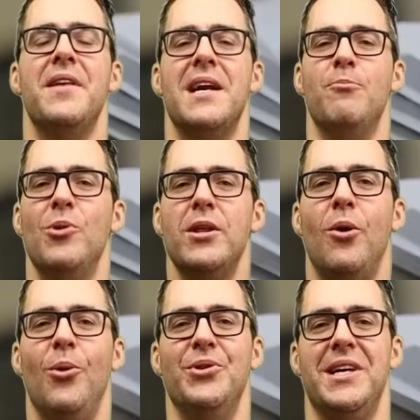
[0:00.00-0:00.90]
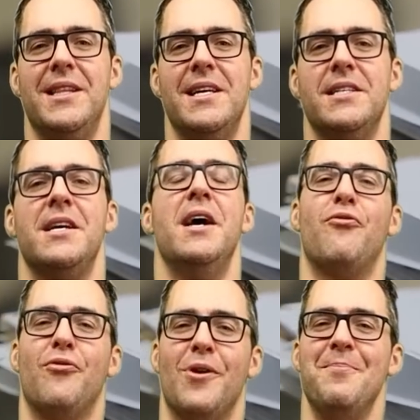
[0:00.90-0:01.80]
that I'm withholding this
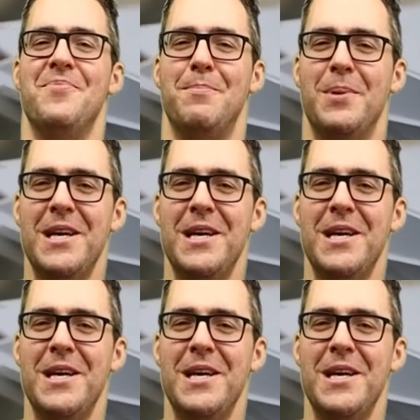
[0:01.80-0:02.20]
from the